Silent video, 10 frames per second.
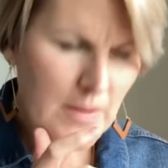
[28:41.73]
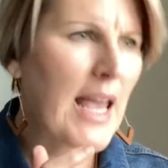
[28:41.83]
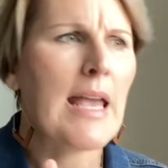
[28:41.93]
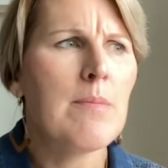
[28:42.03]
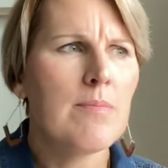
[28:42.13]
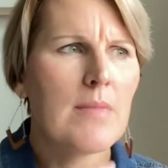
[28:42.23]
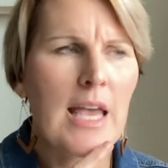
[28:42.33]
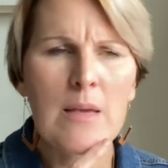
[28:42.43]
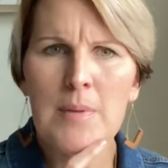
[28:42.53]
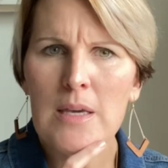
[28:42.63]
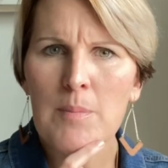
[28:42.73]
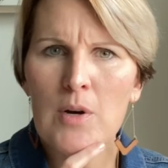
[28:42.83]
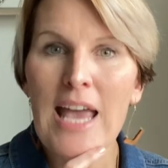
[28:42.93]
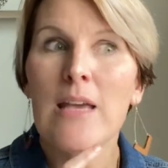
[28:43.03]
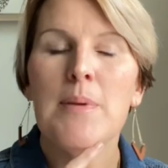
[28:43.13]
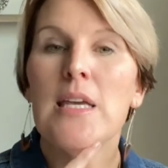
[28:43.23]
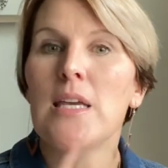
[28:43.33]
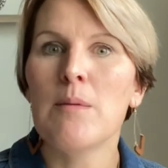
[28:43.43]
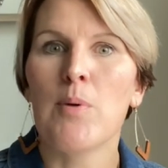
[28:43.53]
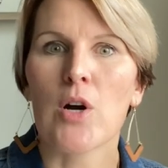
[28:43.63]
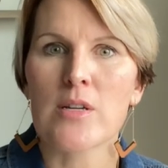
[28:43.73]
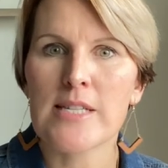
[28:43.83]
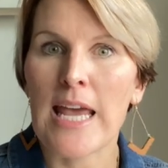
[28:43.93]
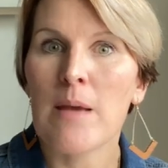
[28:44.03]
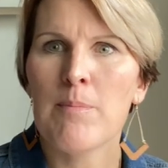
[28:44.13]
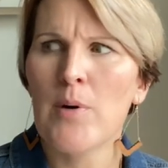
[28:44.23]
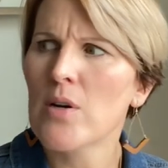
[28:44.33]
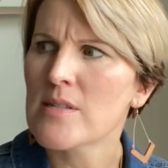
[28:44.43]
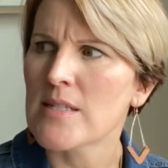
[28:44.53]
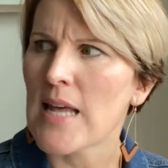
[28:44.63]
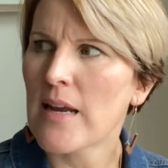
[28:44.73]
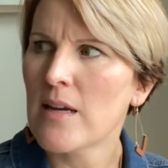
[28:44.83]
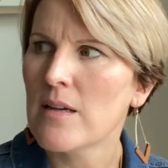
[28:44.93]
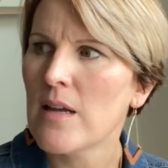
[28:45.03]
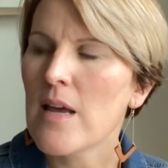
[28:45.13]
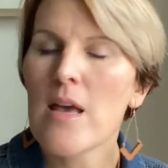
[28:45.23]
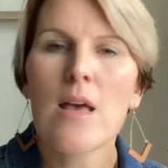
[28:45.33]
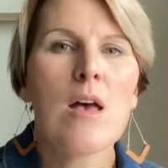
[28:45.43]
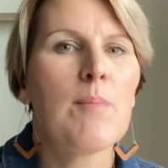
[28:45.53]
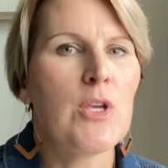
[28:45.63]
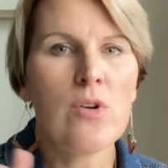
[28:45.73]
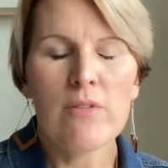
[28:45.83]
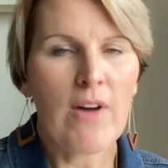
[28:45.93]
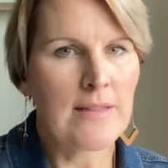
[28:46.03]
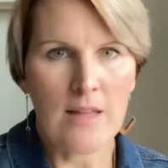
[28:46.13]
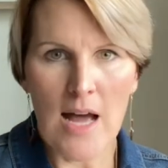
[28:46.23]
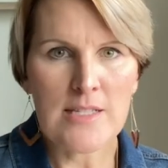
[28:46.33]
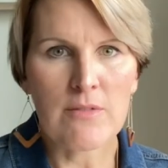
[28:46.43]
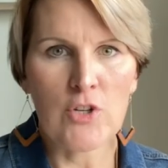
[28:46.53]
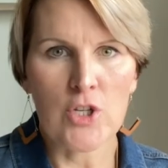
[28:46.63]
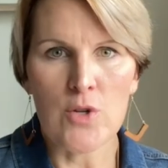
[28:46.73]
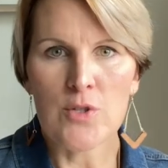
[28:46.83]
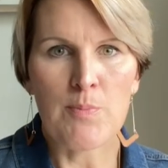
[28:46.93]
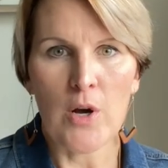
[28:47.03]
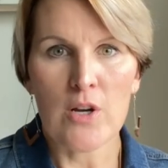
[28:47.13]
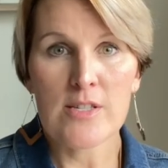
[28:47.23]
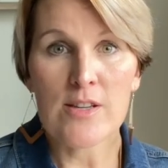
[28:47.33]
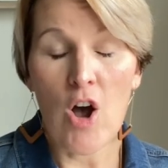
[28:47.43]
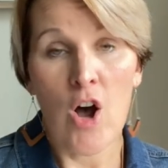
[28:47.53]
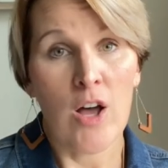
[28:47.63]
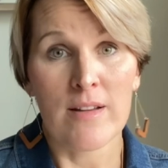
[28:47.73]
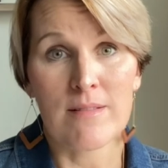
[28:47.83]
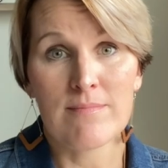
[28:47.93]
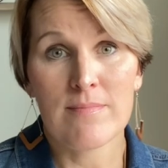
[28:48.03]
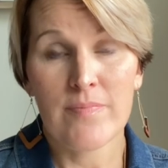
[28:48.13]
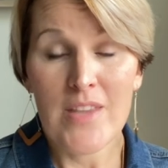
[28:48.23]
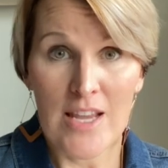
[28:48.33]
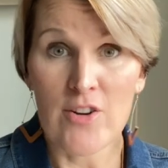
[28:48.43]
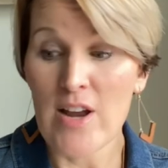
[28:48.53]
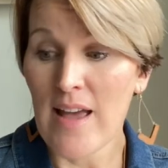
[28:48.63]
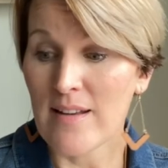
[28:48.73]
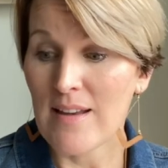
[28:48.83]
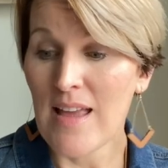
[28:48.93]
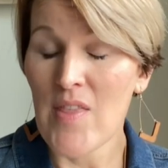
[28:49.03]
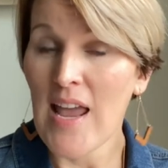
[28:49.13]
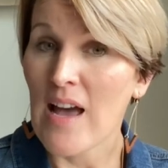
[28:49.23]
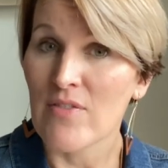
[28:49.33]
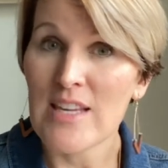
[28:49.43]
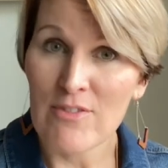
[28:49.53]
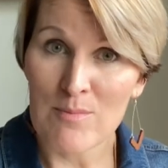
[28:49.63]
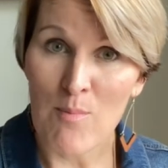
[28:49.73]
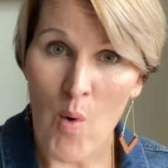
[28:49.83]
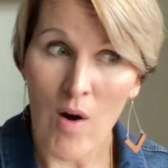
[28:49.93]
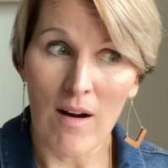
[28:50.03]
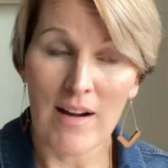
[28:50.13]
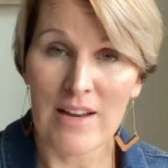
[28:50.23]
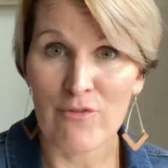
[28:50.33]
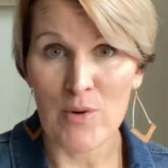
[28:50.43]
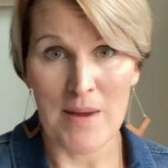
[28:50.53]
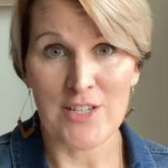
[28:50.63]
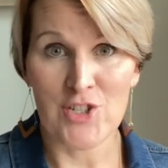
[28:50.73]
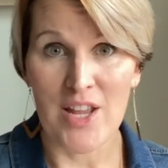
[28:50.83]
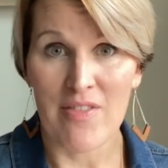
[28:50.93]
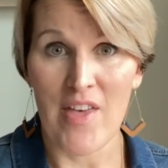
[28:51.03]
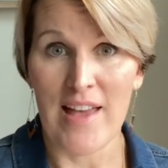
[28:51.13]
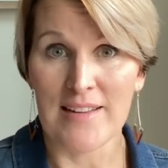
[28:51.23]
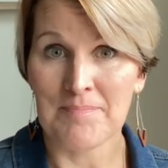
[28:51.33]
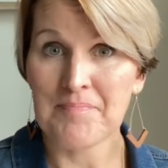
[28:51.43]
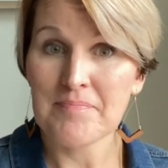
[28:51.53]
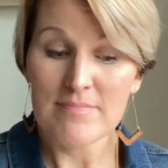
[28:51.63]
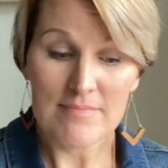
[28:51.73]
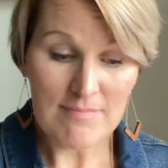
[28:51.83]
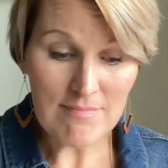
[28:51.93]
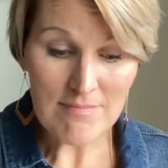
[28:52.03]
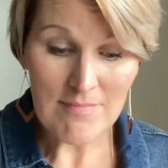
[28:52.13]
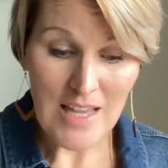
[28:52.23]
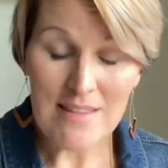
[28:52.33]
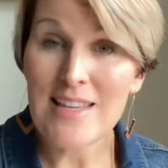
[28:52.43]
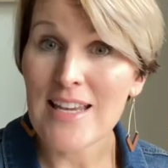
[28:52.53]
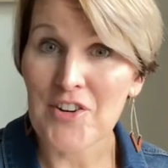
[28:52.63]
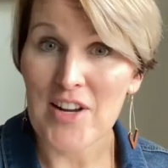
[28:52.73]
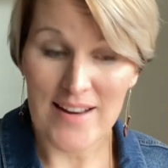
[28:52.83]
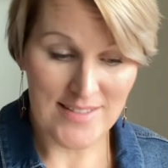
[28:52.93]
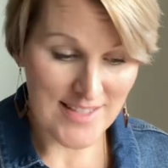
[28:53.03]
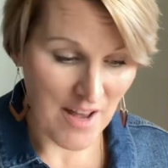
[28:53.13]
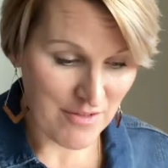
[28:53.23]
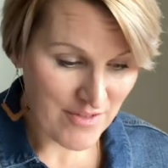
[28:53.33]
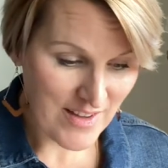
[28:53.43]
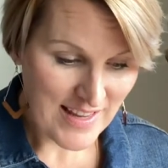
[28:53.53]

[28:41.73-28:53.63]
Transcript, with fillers: AB, book, ABE books, A books, is that it? But you can find lots of good used books on the internet and they have even more information than the internet itself.